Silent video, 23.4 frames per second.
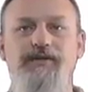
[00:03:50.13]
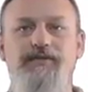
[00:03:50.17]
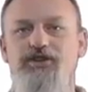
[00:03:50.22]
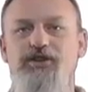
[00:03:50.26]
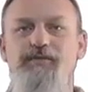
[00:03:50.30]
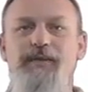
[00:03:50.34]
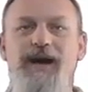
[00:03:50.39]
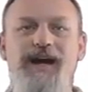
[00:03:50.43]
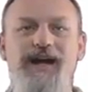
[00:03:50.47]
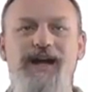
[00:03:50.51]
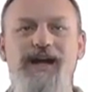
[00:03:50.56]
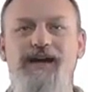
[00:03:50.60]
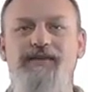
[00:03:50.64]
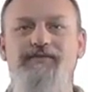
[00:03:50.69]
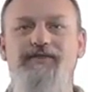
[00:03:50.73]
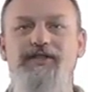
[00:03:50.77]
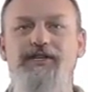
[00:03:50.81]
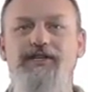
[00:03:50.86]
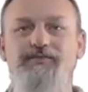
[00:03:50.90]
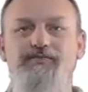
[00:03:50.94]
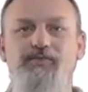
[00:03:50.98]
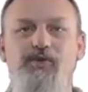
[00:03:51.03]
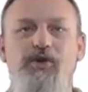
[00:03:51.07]
So by having
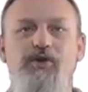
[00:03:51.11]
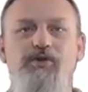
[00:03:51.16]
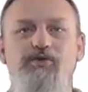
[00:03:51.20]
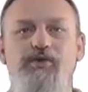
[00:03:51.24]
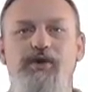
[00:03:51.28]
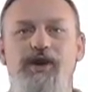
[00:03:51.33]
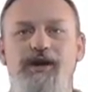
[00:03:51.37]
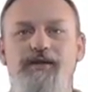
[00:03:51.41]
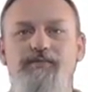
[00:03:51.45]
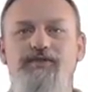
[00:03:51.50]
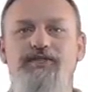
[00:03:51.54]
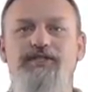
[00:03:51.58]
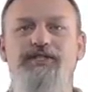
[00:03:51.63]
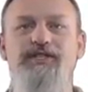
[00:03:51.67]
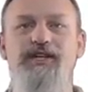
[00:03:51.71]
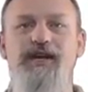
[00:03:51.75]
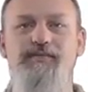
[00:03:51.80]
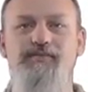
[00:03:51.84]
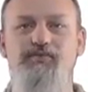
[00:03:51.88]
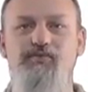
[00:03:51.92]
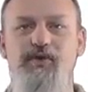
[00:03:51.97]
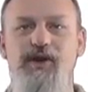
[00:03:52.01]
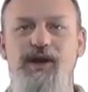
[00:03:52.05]
these programs
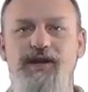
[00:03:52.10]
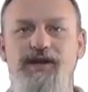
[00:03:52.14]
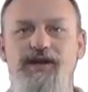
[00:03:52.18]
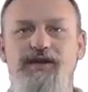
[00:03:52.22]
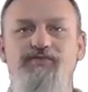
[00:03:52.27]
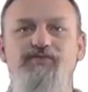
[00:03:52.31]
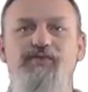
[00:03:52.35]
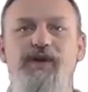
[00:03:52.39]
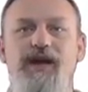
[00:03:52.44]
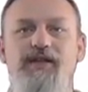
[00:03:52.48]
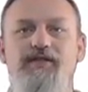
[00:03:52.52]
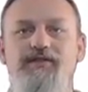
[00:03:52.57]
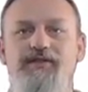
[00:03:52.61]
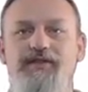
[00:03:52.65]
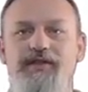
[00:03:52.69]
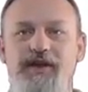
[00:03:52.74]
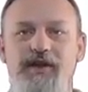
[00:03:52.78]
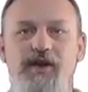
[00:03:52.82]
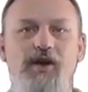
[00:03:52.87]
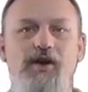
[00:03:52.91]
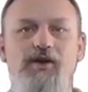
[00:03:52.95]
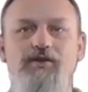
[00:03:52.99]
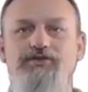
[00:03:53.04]
separated rather
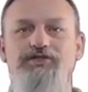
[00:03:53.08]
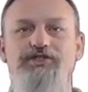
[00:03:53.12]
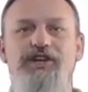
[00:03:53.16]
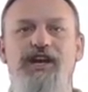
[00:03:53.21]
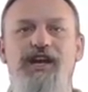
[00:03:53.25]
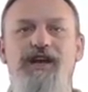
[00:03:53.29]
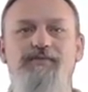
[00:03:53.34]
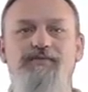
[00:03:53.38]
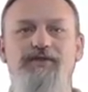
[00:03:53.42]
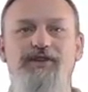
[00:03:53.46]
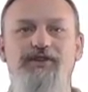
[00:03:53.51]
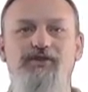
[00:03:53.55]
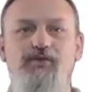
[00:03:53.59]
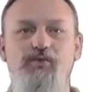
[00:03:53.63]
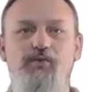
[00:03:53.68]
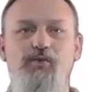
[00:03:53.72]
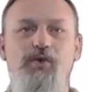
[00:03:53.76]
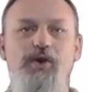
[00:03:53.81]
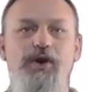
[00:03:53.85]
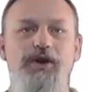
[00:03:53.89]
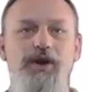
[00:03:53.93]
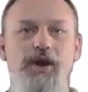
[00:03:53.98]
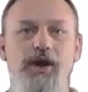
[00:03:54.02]
than all jammed into
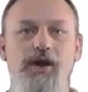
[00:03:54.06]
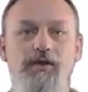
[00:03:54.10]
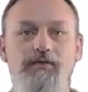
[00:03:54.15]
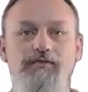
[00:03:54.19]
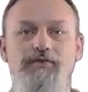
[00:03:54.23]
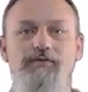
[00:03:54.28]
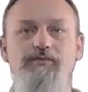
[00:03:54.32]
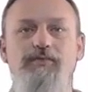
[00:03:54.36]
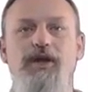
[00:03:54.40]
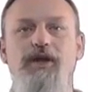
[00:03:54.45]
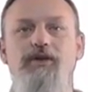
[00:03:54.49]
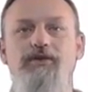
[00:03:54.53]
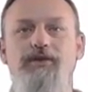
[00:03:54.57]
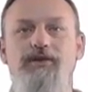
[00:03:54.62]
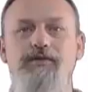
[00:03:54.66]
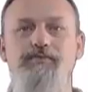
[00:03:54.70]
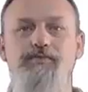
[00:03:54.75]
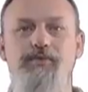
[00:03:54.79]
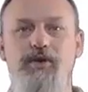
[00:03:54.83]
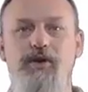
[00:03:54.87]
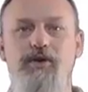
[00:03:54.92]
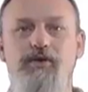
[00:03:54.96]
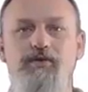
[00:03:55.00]
one
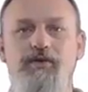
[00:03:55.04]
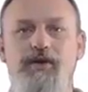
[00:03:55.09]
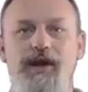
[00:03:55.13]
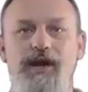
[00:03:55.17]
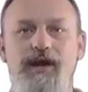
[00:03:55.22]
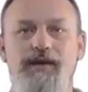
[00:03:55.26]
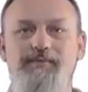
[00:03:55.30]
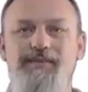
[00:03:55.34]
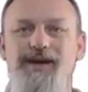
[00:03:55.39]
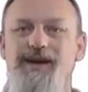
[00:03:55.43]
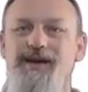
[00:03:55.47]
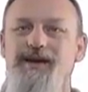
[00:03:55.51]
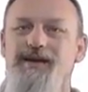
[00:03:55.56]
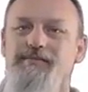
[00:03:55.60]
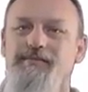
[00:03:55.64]
overbloated program,